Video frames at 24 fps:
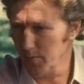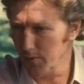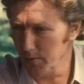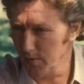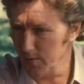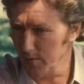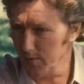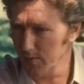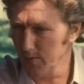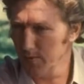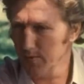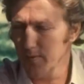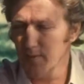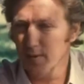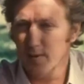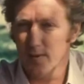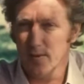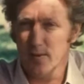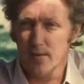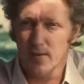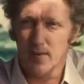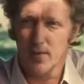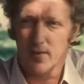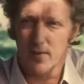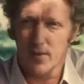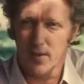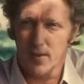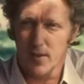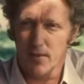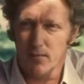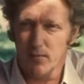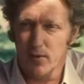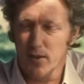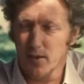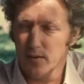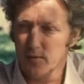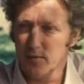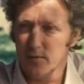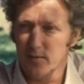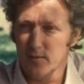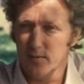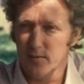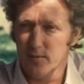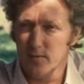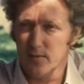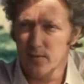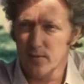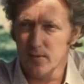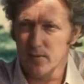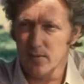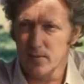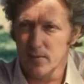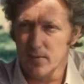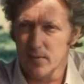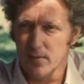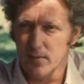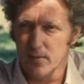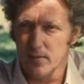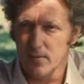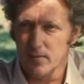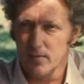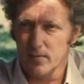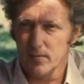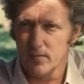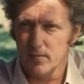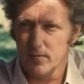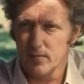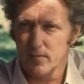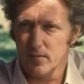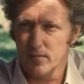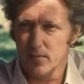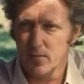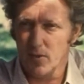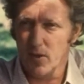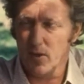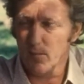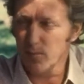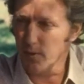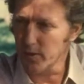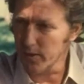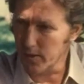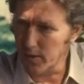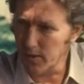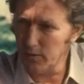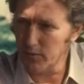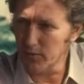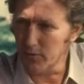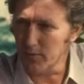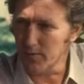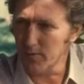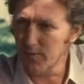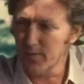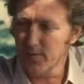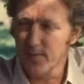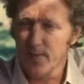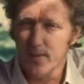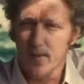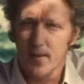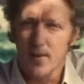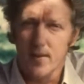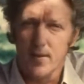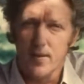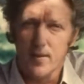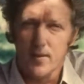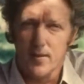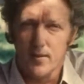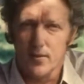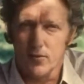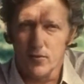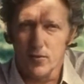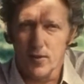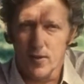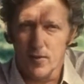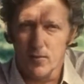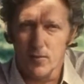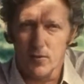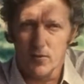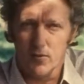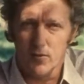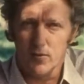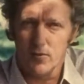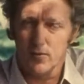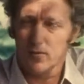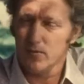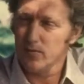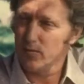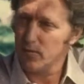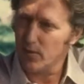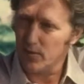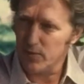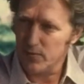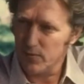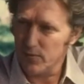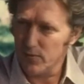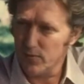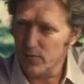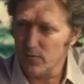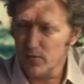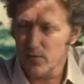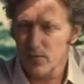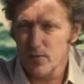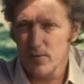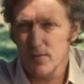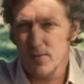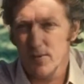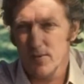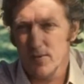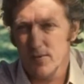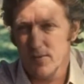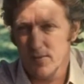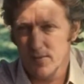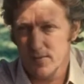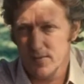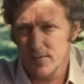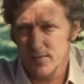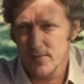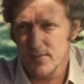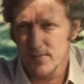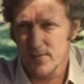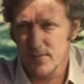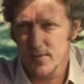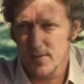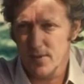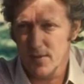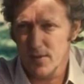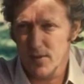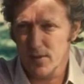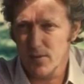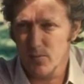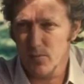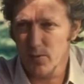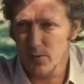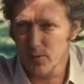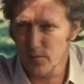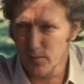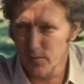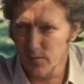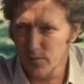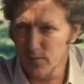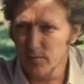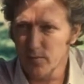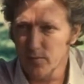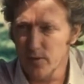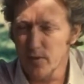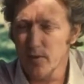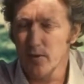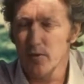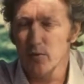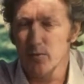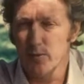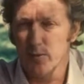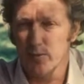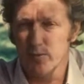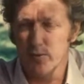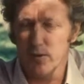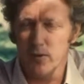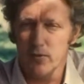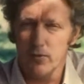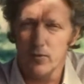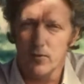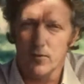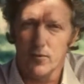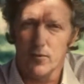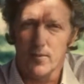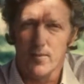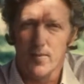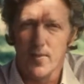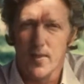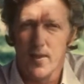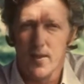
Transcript: people, uh, they have that uh, obligation, the same as doctors do and other people in various professions.